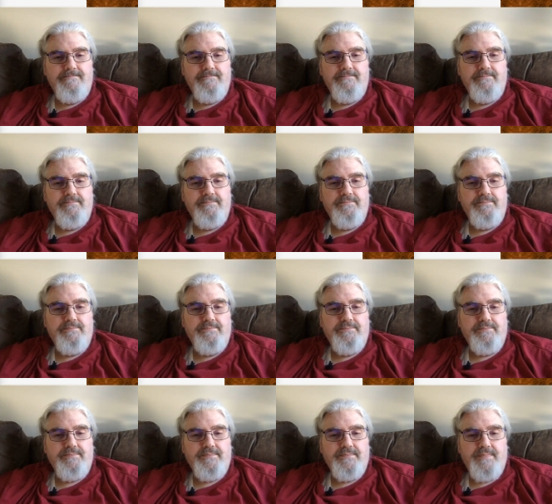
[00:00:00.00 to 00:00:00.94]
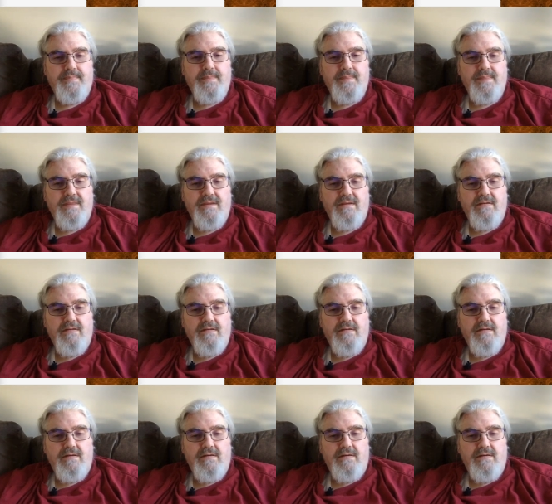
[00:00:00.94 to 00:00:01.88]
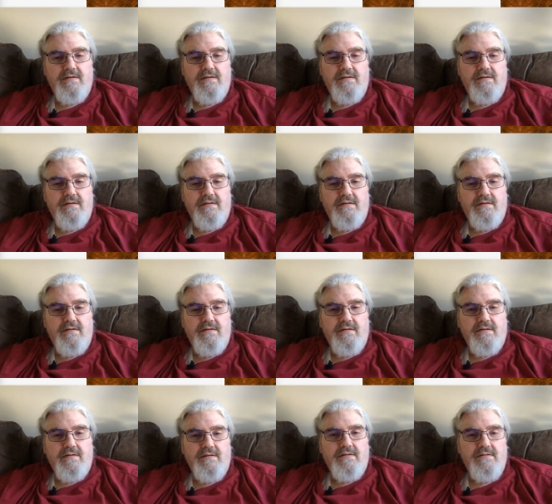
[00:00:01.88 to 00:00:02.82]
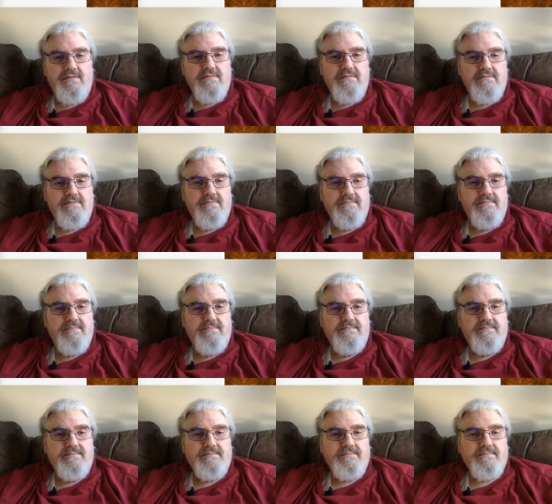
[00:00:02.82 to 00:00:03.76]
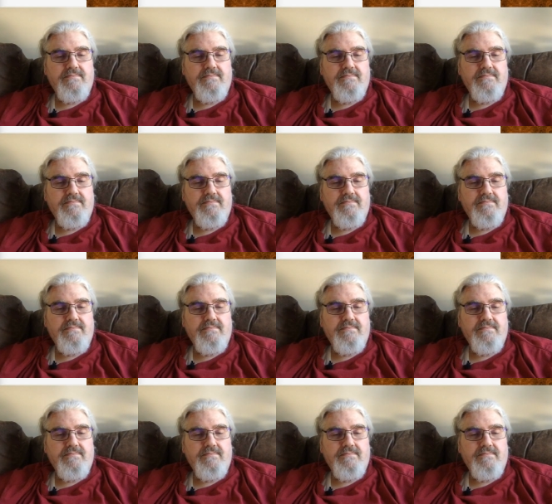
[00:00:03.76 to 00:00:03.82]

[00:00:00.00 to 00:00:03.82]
[no speech]